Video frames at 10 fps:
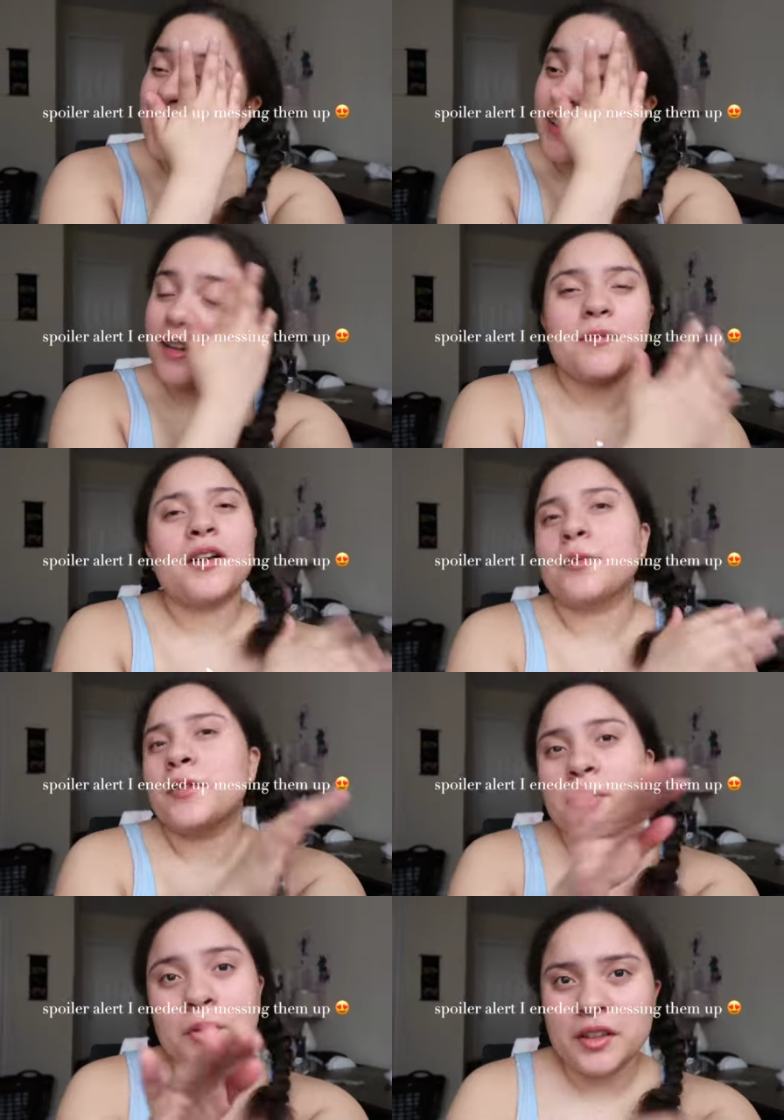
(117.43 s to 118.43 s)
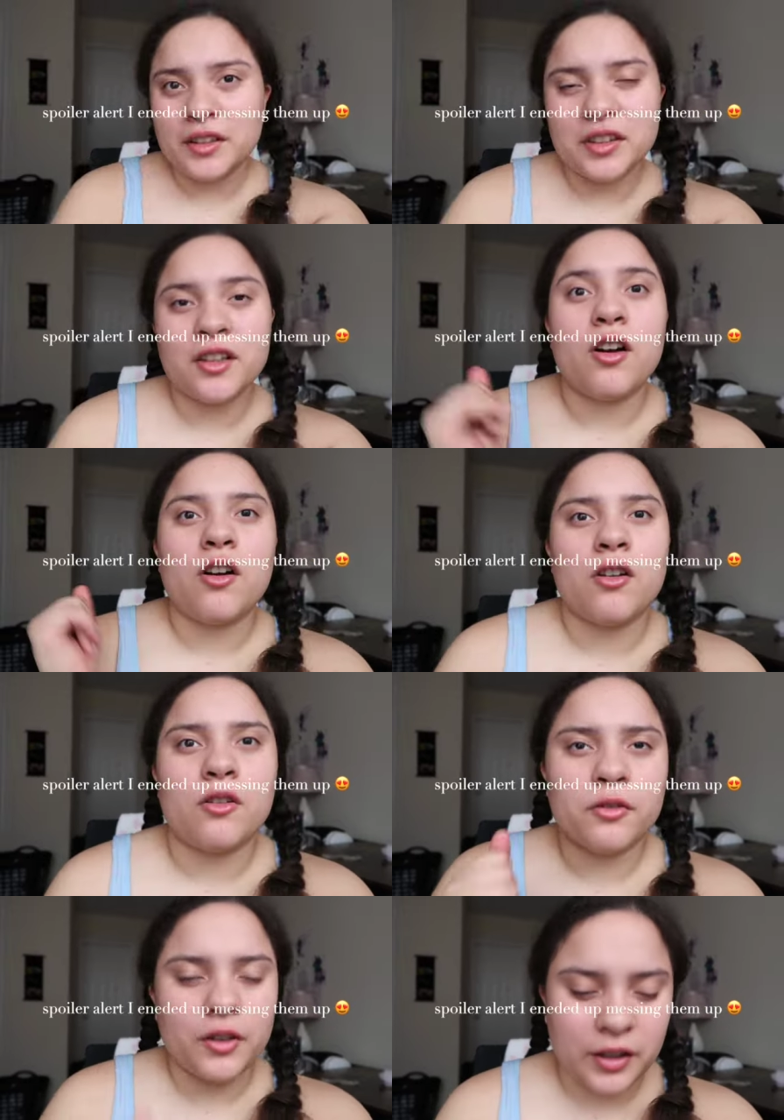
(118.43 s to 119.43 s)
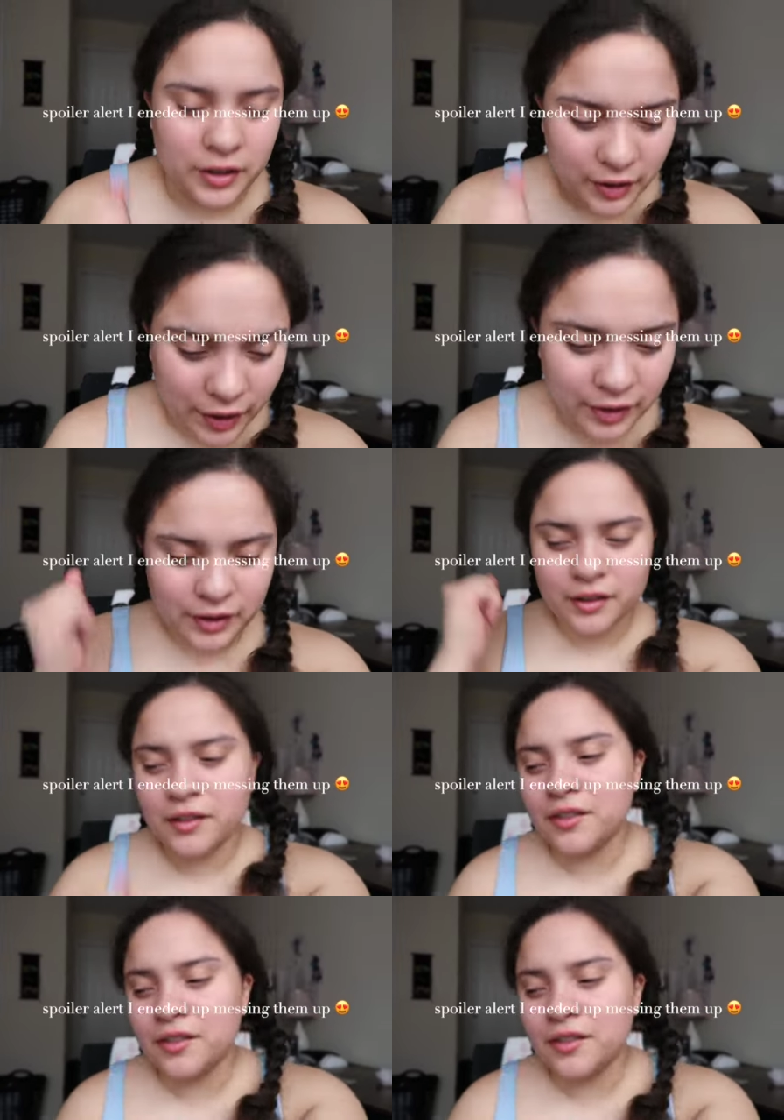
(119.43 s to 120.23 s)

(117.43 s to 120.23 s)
And I'm about to be doing this shit all fucking day.